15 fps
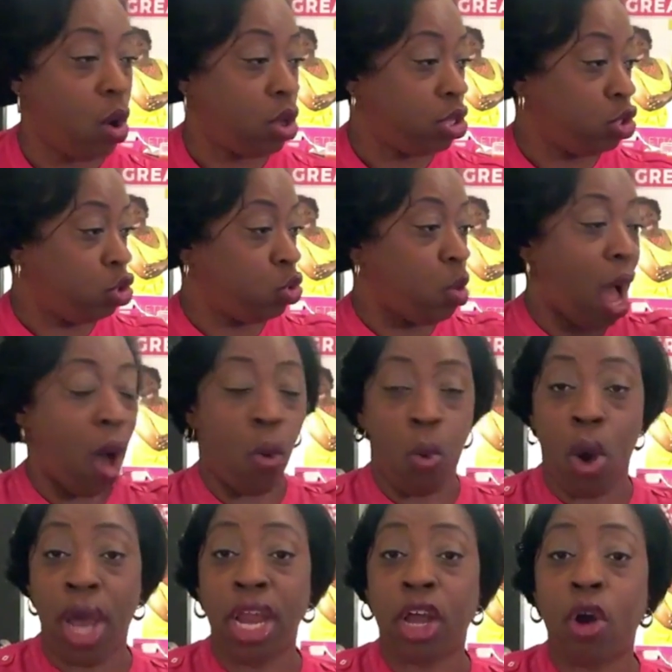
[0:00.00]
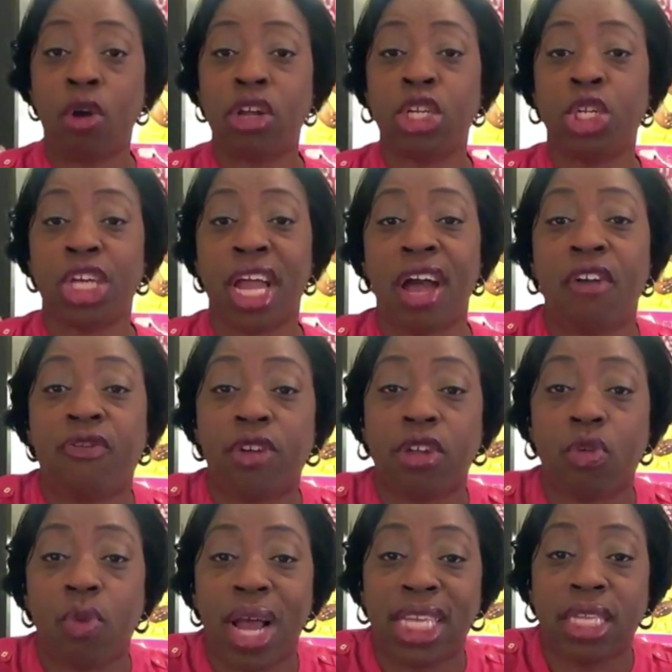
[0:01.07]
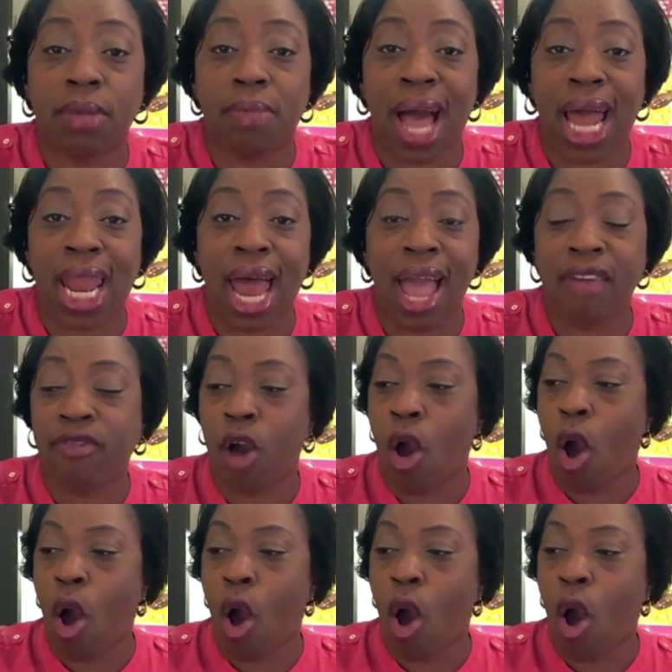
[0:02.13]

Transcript: do I want to go to jail for the rest of my life?